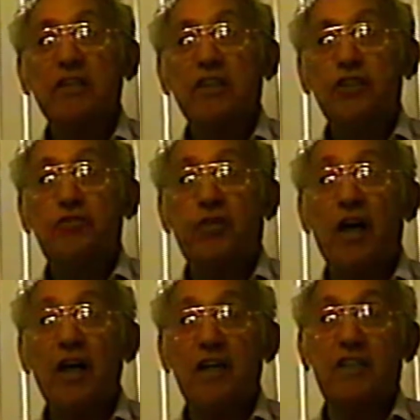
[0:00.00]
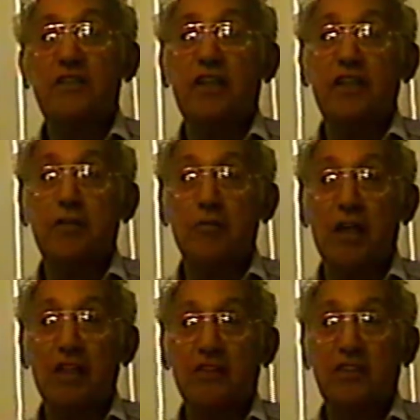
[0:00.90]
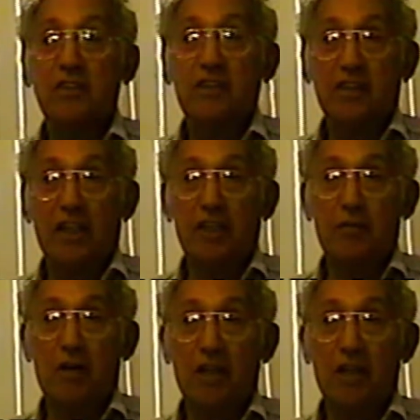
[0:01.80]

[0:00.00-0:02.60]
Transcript: It's far, it's 90 miles, 90 miles.